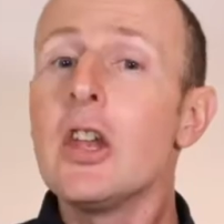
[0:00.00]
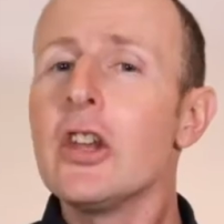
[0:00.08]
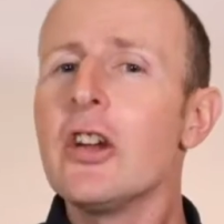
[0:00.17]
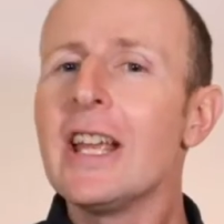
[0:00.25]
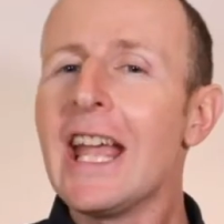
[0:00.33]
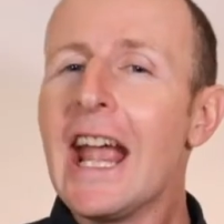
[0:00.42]

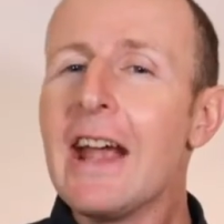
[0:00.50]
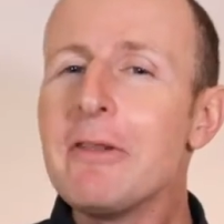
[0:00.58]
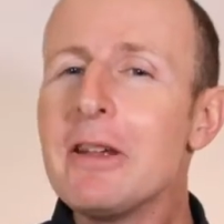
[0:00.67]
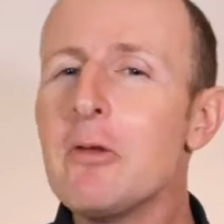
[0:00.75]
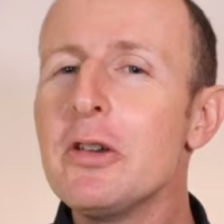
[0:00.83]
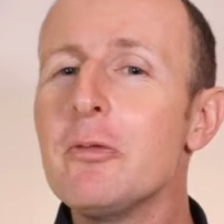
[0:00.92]
nearly
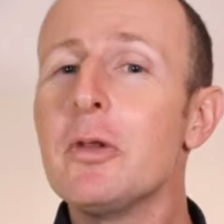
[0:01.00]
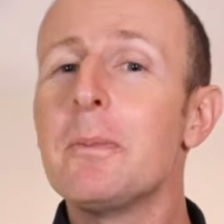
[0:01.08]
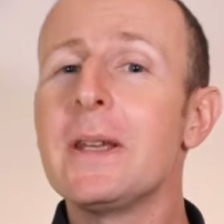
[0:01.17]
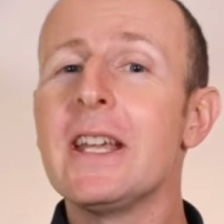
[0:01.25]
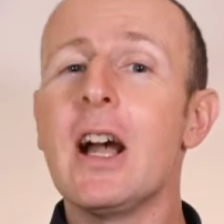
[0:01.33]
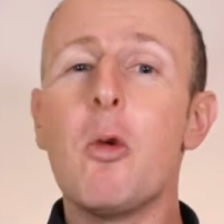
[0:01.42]
everyone will
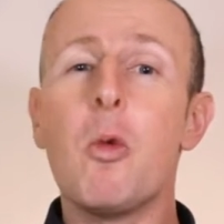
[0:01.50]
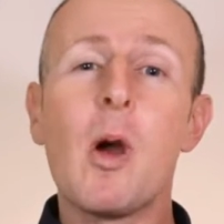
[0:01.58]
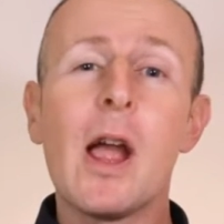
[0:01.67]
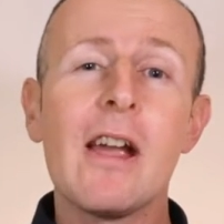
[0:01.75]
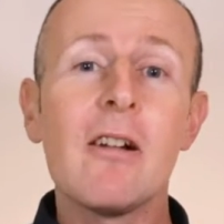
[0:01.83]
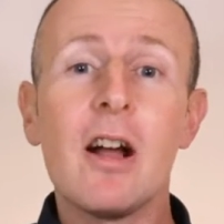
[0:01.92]
be
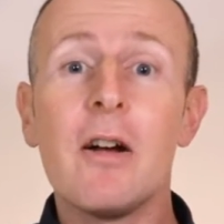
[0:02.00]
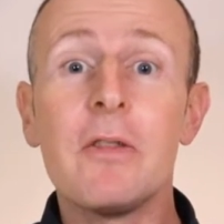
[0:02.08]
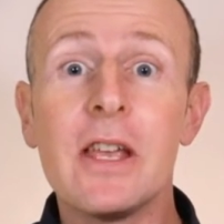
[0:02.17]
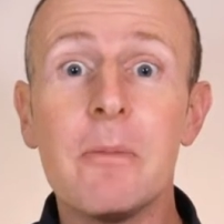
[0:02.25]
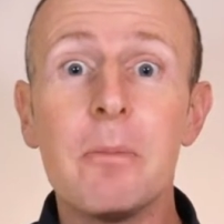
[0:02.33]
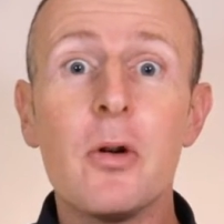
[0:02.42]
aware of
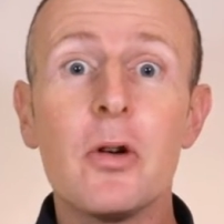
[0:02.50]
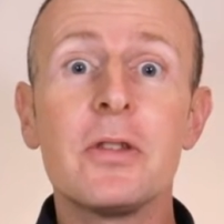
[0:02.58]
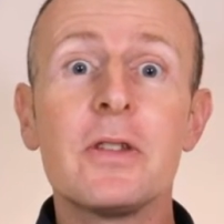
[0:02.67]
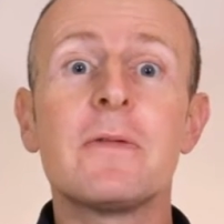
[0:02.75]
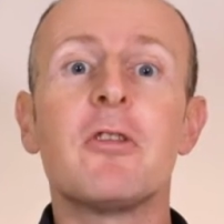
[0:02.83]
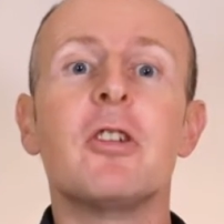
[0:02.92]
the
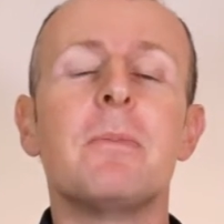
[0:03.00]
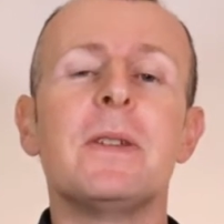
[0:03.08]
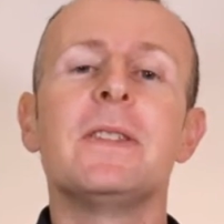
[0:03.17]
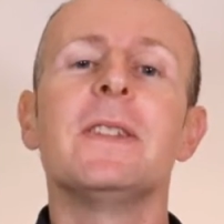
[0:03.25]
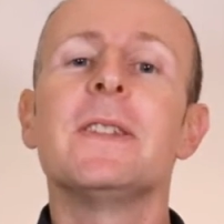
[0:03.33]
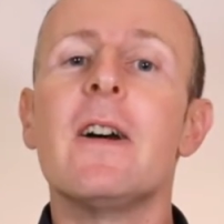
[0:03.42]
importance for a
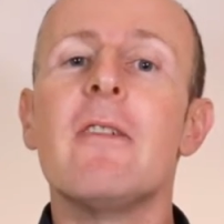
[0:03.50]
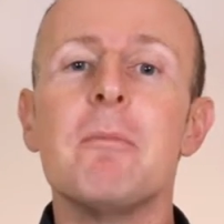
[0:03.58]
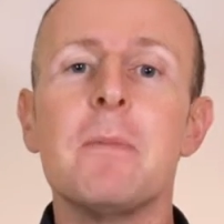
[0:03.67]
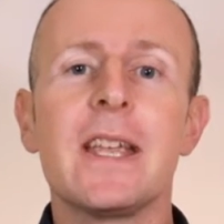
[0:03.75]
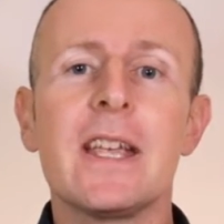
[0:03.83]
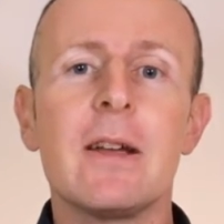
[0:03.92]
business of
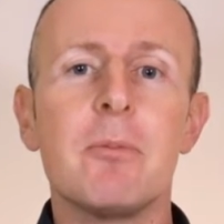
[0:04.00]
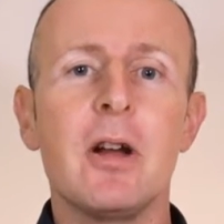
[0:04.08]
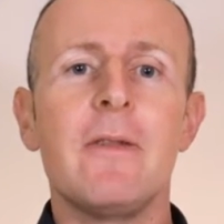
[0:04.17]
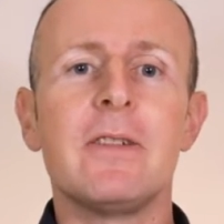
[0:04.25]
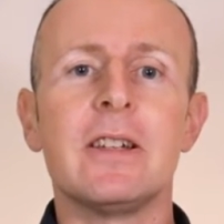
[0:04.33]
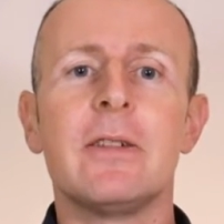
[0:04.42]
making a
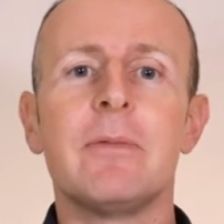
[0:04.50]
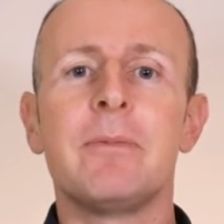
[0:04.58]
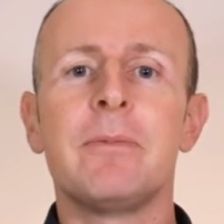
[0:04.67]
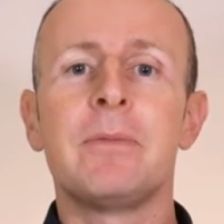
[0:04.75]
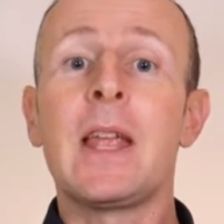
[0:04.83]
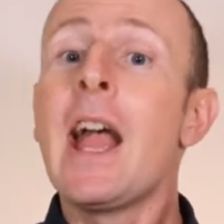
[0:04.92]
profit
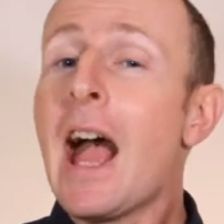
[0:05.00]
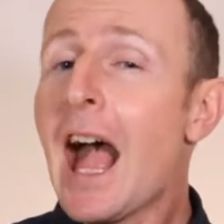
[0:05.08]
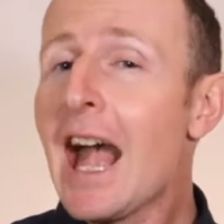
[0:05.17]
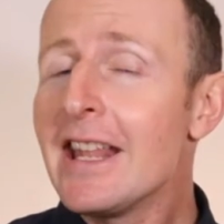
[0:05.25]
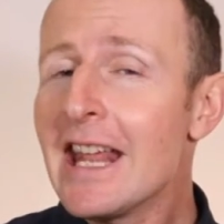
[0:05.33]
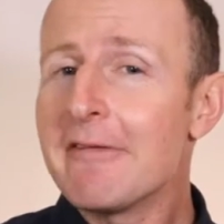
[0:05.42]

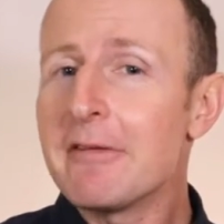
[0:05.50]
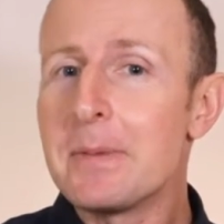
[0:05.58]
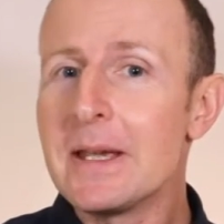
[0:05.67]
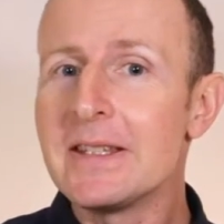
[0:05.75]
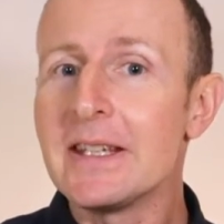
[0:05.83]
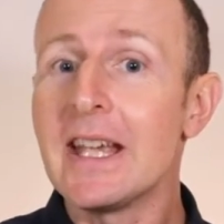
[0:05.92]
and have a
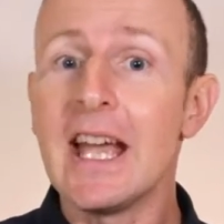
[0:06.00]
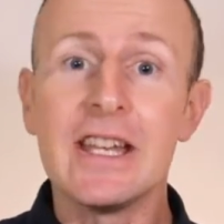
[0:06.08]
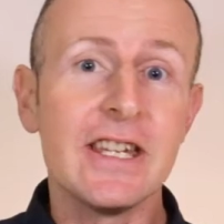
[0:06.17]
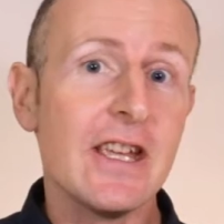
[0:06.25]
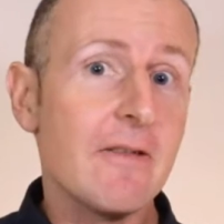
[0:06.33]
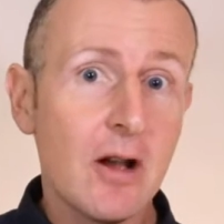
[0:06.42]
basic
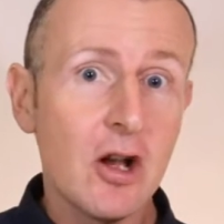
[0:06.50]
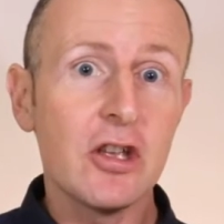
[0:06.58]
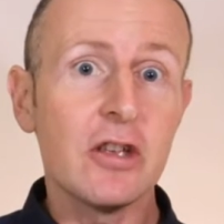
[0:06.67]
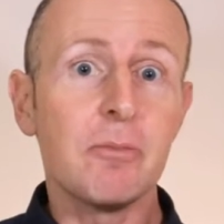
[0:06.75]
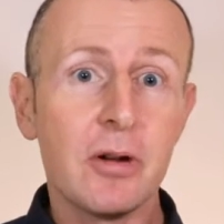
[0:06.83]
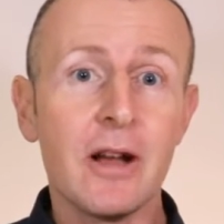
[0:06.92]
idea of
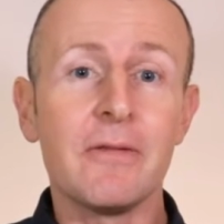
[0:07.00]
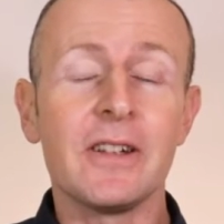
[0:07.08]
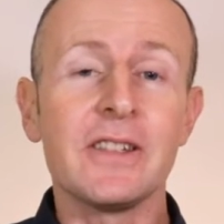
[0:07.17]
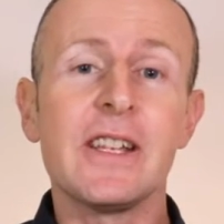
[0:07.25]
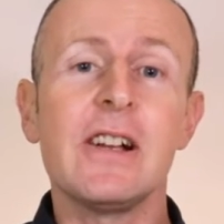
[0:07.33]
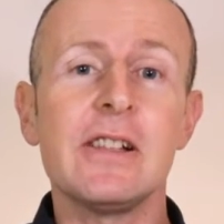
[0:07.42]
how profit
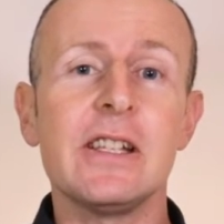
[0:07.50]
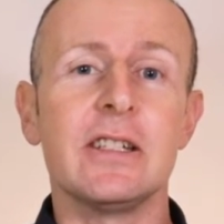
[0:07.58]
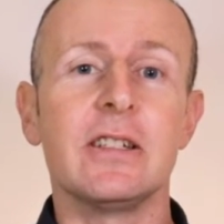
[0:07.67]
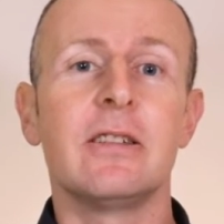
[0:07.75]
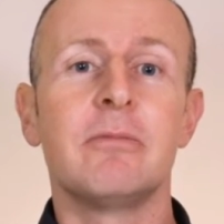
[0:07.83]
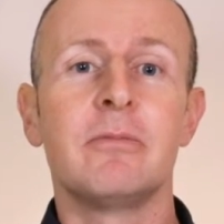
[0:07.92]
is
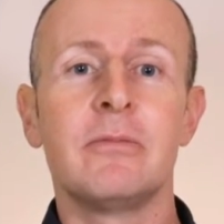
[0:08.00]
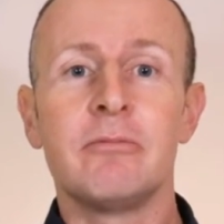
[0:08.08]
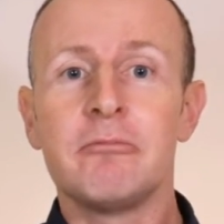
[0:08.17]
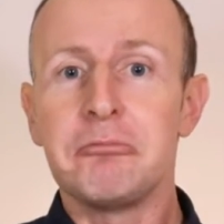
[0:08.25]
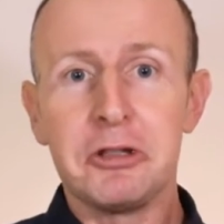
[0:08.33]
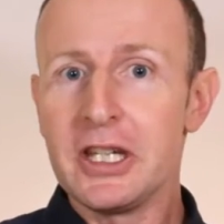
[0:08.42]
calculated.
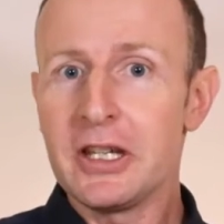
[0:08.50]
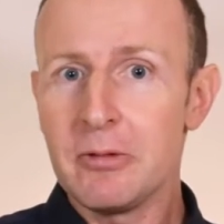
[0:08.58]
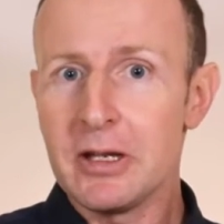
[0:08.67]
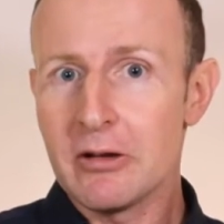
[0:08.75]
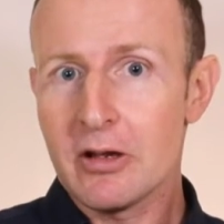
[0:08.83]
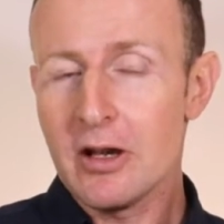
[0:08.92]
You take
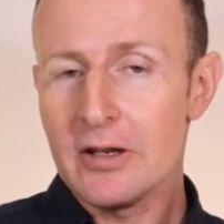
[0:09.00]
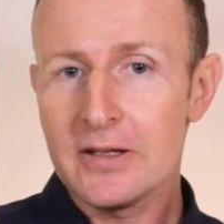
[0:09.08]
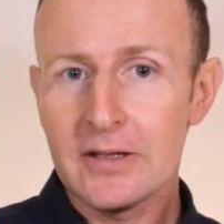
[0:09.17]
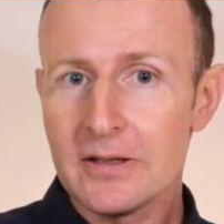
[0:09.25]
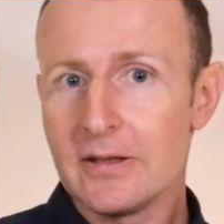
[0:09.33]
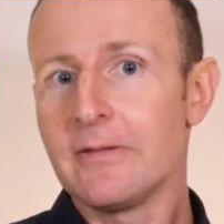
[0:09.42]
away your
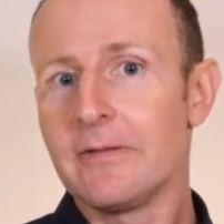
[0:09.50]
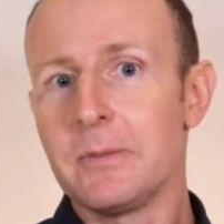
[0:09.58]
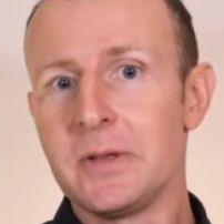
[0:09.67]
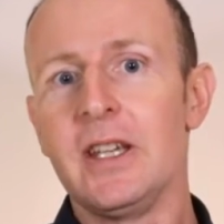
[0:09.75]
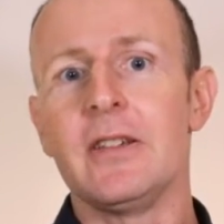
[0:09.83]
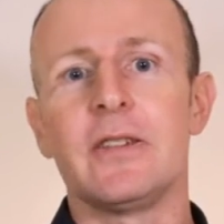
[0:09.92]
costs from
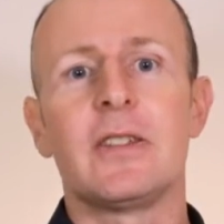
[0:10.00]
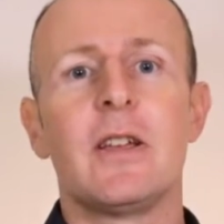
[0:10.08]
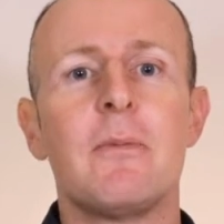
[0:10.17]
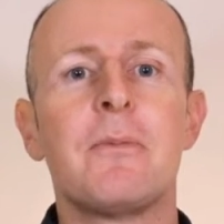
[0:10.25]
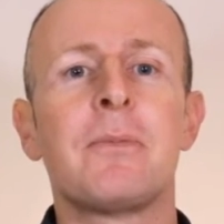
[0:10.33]
sales.